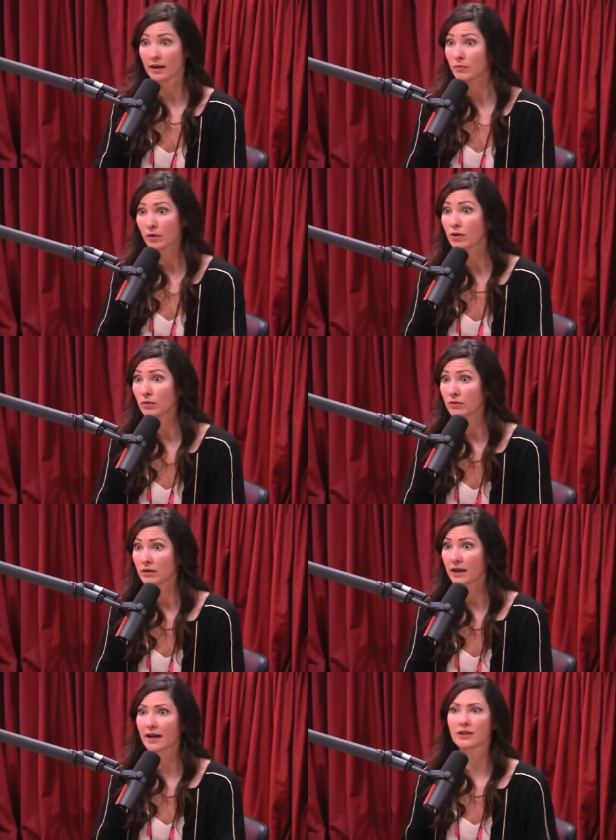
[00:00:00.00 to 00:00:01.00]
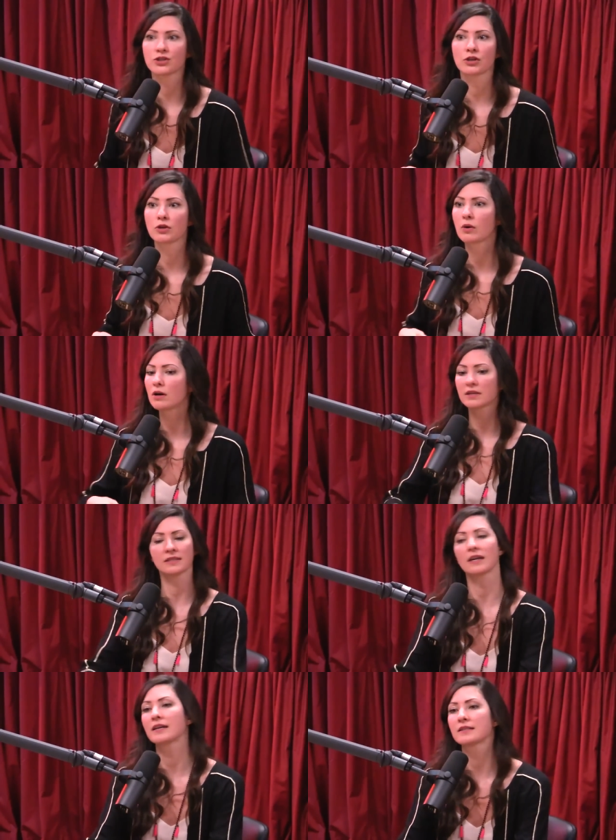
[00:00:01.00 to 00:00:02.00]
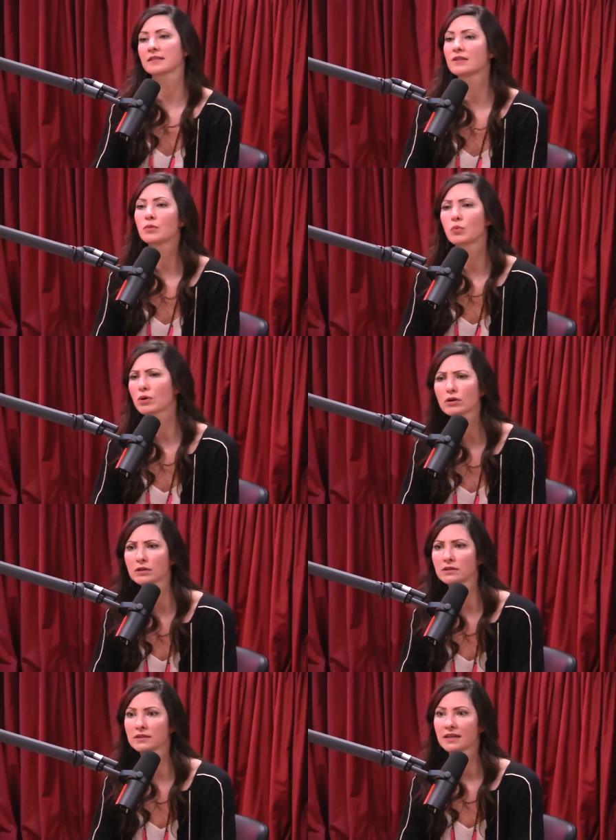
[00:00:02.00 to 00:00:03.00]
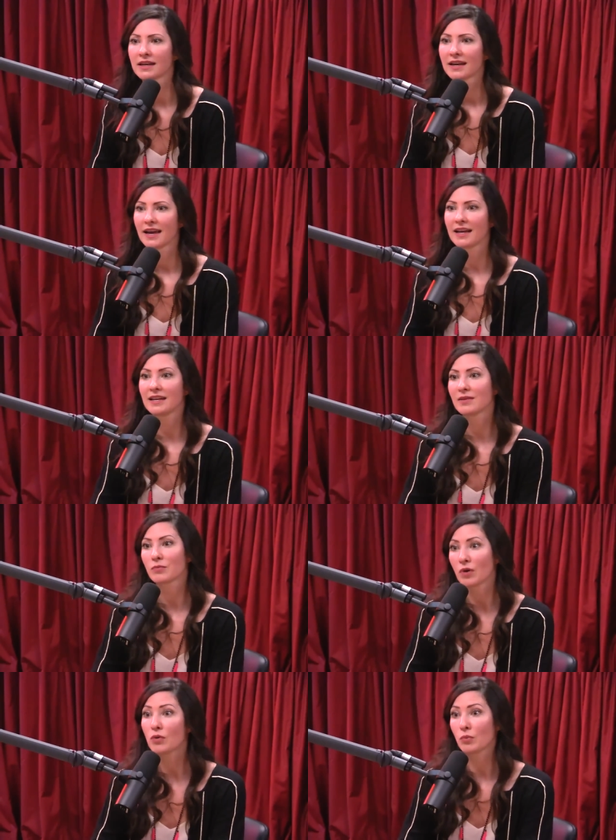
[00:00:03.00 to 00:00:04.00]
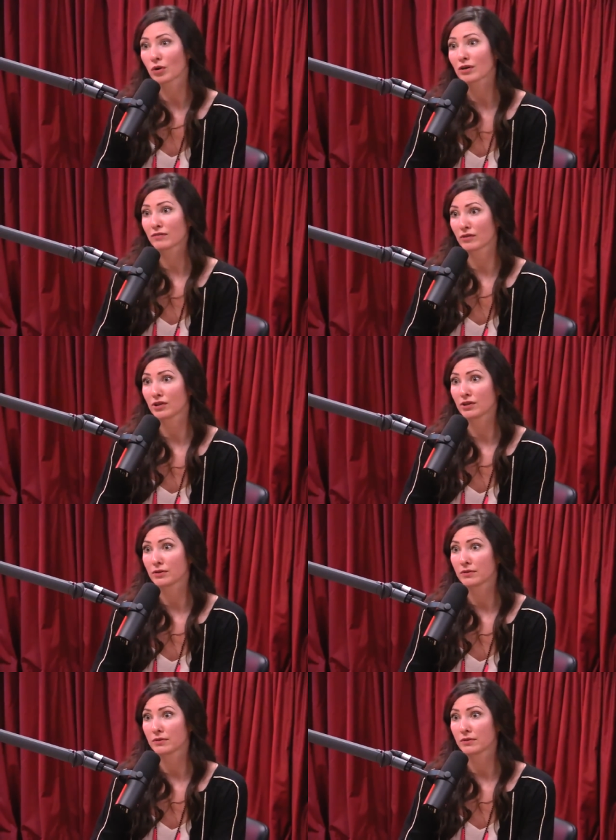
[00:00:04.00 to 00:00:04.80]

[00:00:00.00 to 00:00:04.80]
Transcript: it won't. It and won't. I can show you all the science in the world, and it won't work for you.